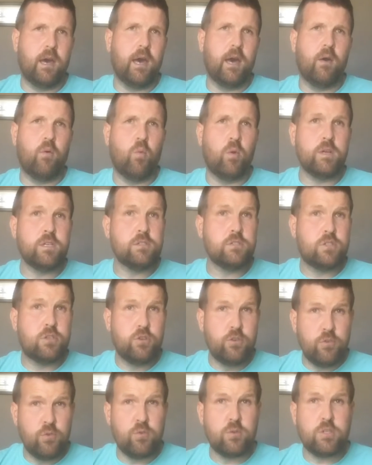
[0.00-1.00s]

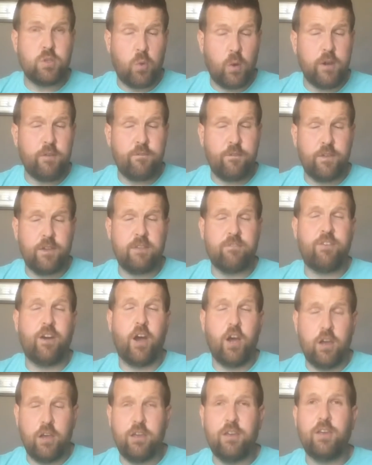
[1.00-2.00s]
1/25.
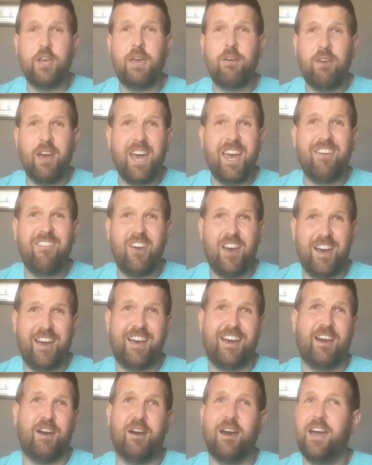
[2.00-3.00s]

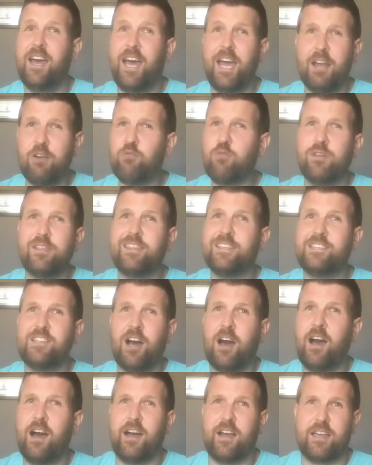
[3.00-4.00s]
I can really
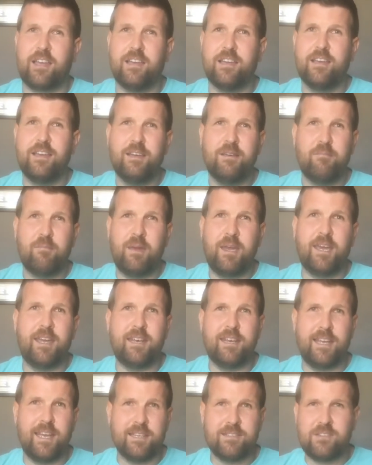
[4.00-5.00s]
talk,
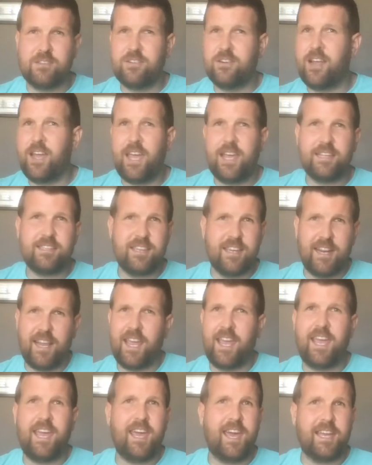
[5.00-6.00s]
man. Yesterday,
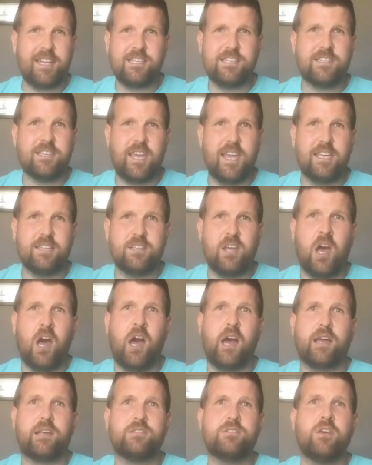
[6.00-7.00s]
today, I just can't
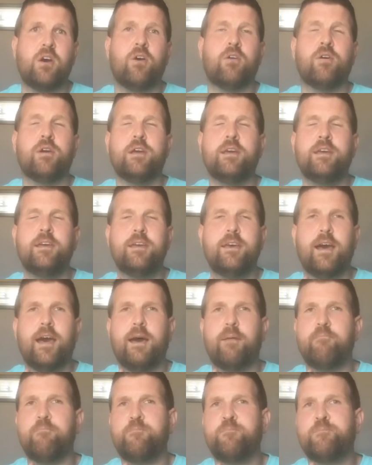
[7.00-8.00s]
talk. So
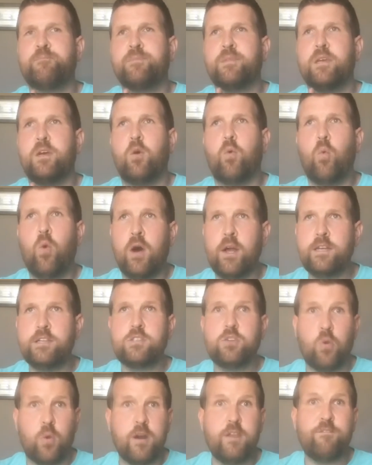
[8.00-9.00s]

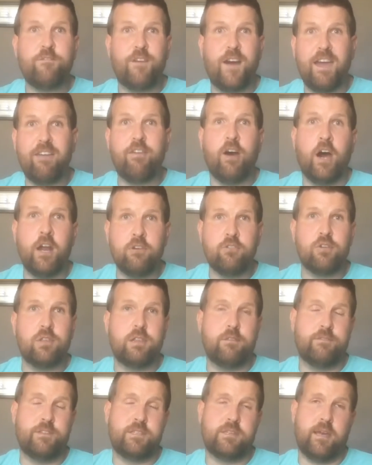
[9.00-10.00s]

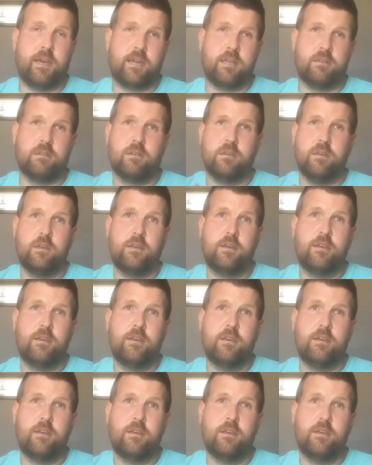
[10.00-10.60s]
1/2500th of a second,